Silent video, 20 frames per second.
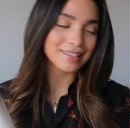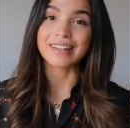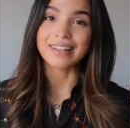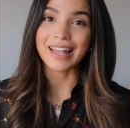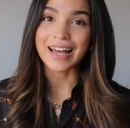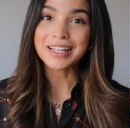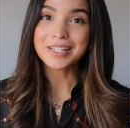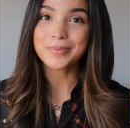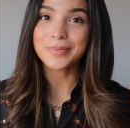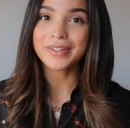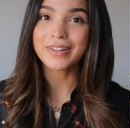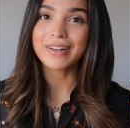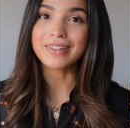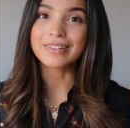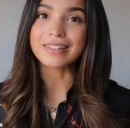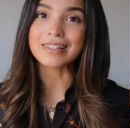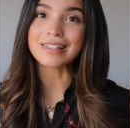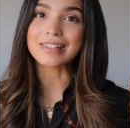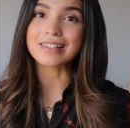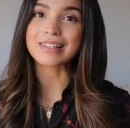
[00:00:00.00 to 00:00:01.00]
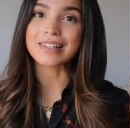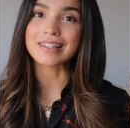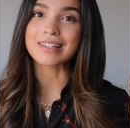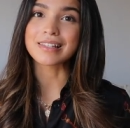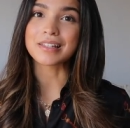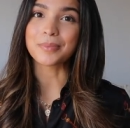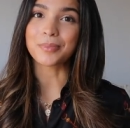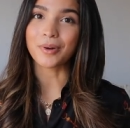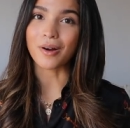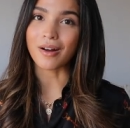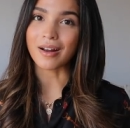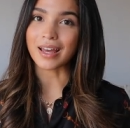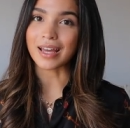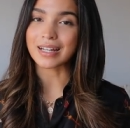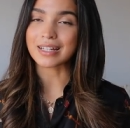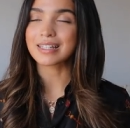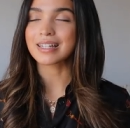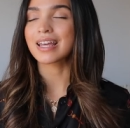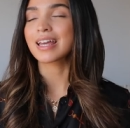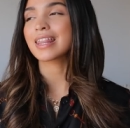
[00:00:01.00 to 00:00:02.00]
Last but not least is a
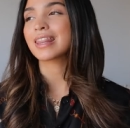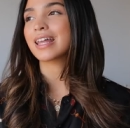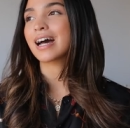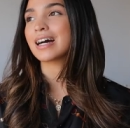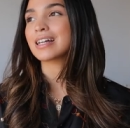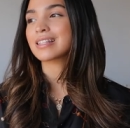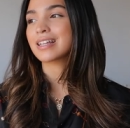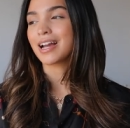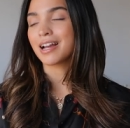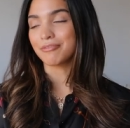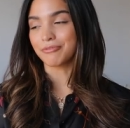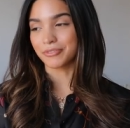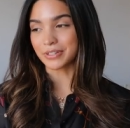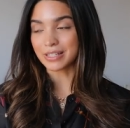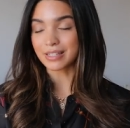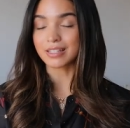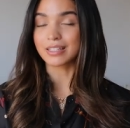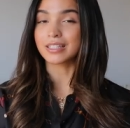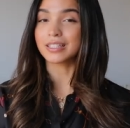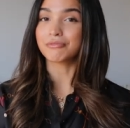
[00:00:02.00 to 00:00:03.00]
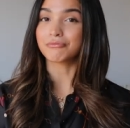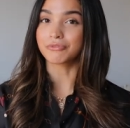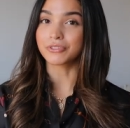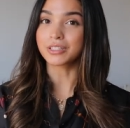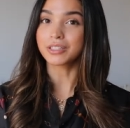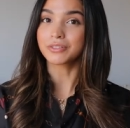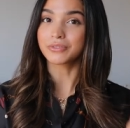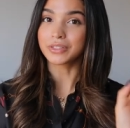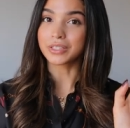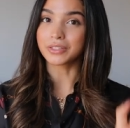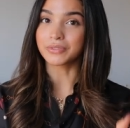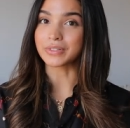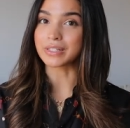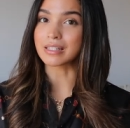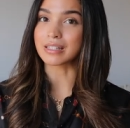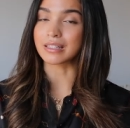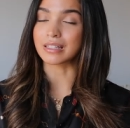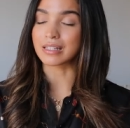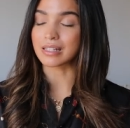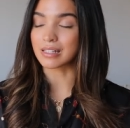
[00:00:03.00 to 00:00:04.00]
product that I have recently, really, really
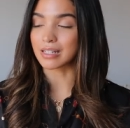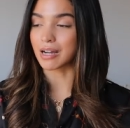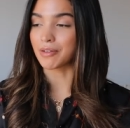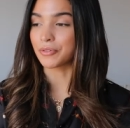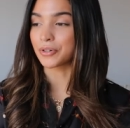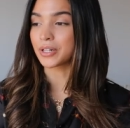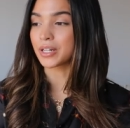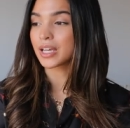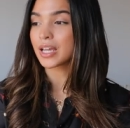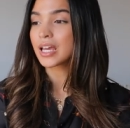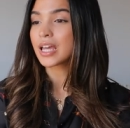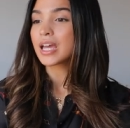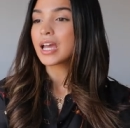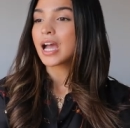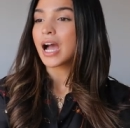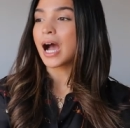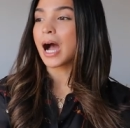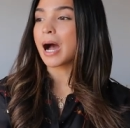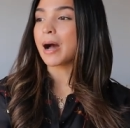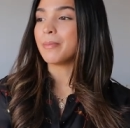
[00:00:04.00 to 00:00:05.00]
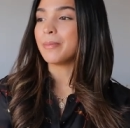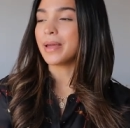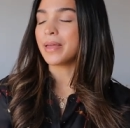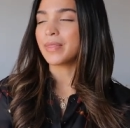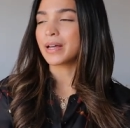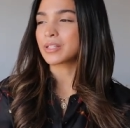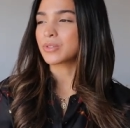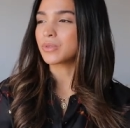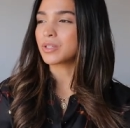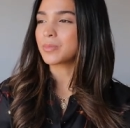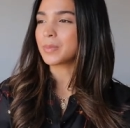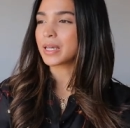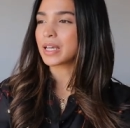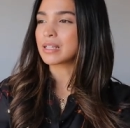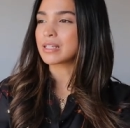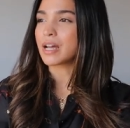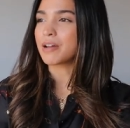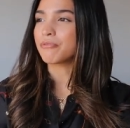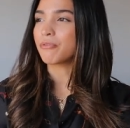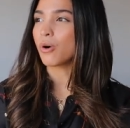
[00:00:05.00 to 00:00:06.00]
recently discovered, um, and that's only
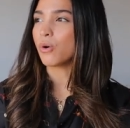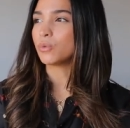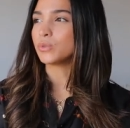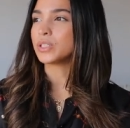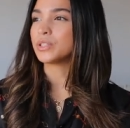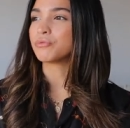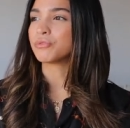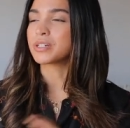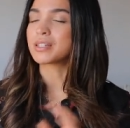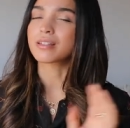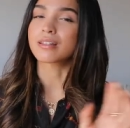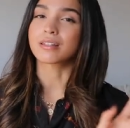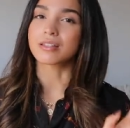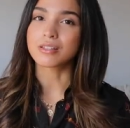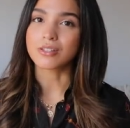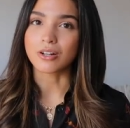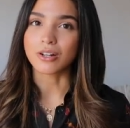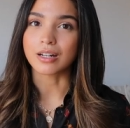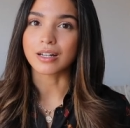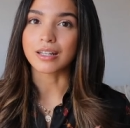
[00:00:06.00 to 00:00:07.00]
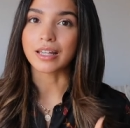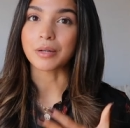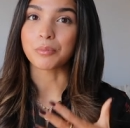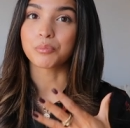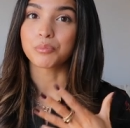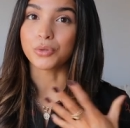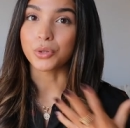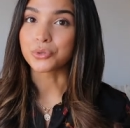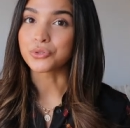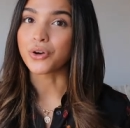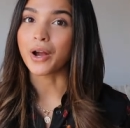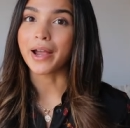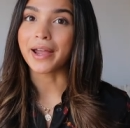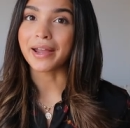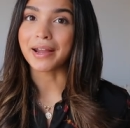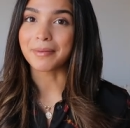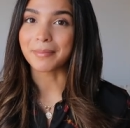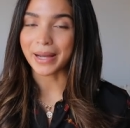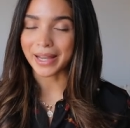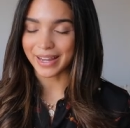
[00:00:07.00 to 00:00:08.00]
because I've only recently started like blow
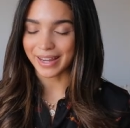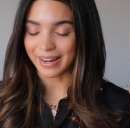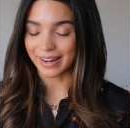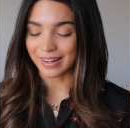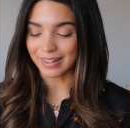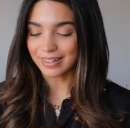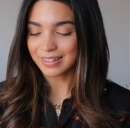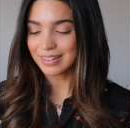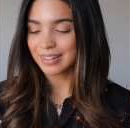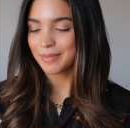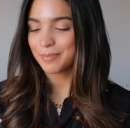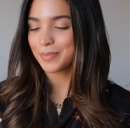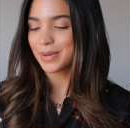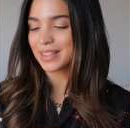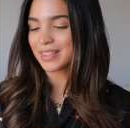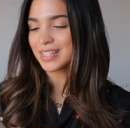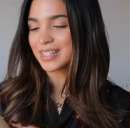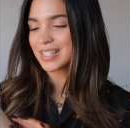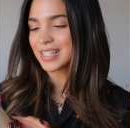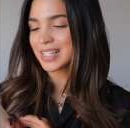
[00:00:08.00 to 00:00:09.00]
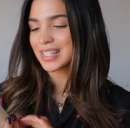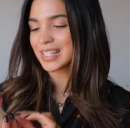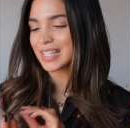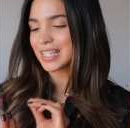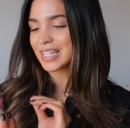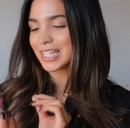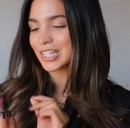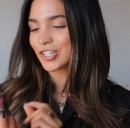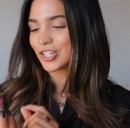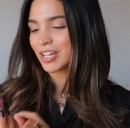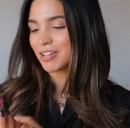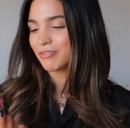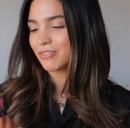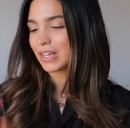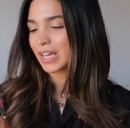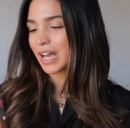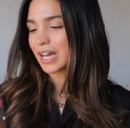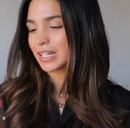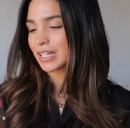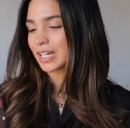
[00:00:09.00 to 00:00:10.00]
drying my hair. But this is the
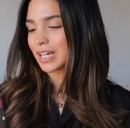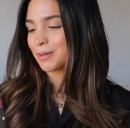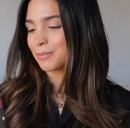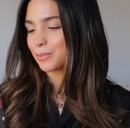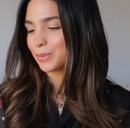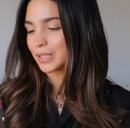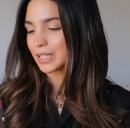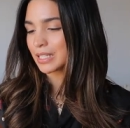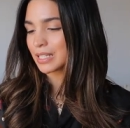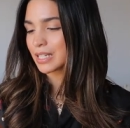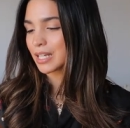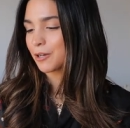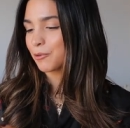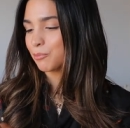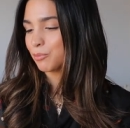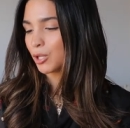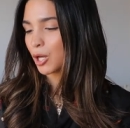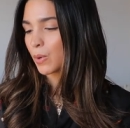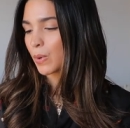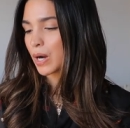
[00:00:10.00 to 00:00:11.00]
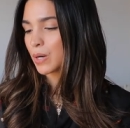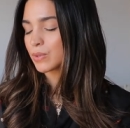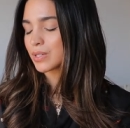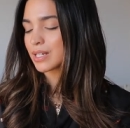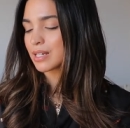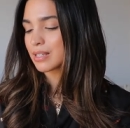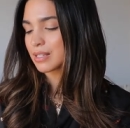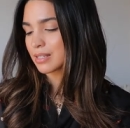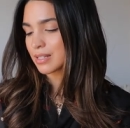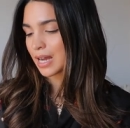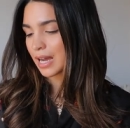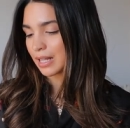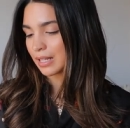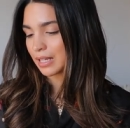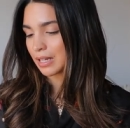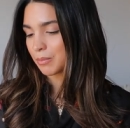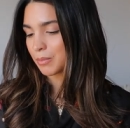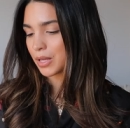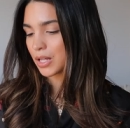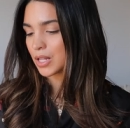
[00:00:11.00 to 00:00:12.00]
JVN Complete Blowout
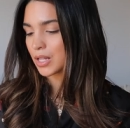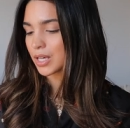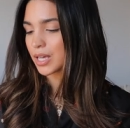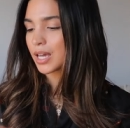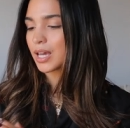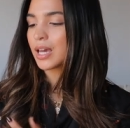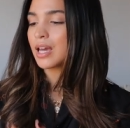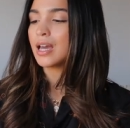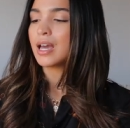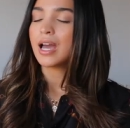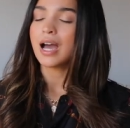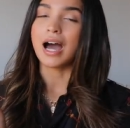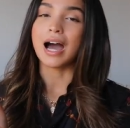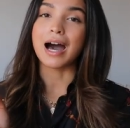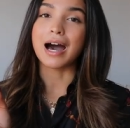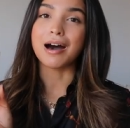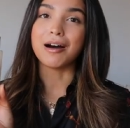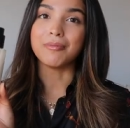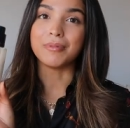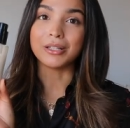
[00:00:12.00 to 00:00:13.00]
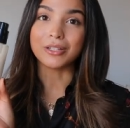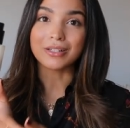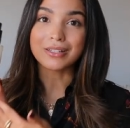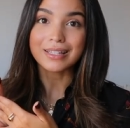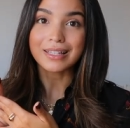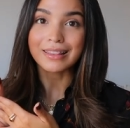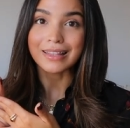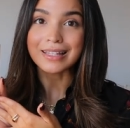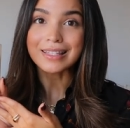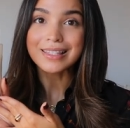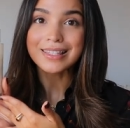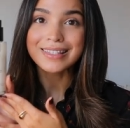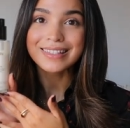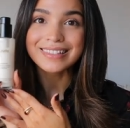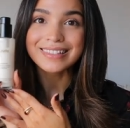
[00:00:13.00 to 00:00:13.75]
Styling Milk. Um, it looks like this.